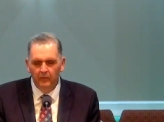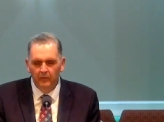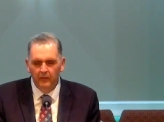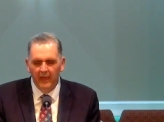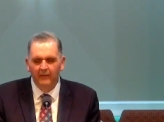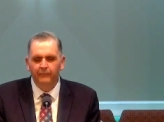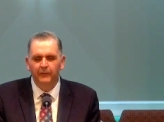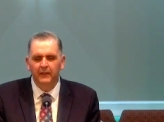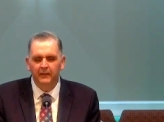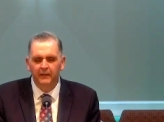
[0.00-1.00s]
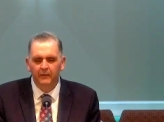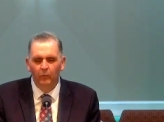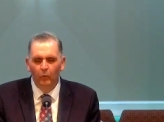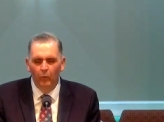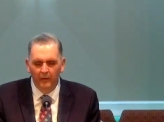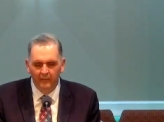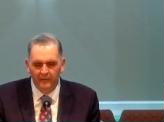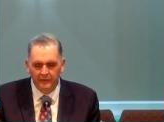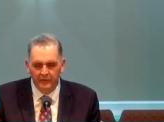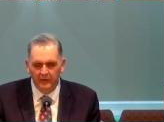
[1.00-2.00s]
every one of
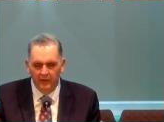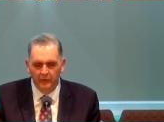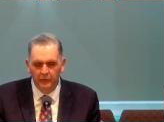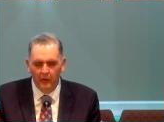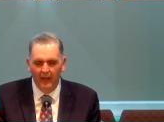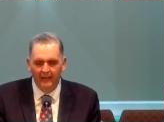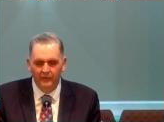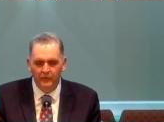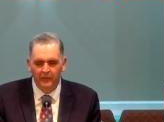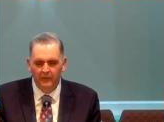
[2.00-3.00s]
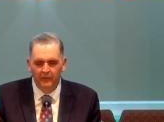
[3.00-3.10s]
us that knows christ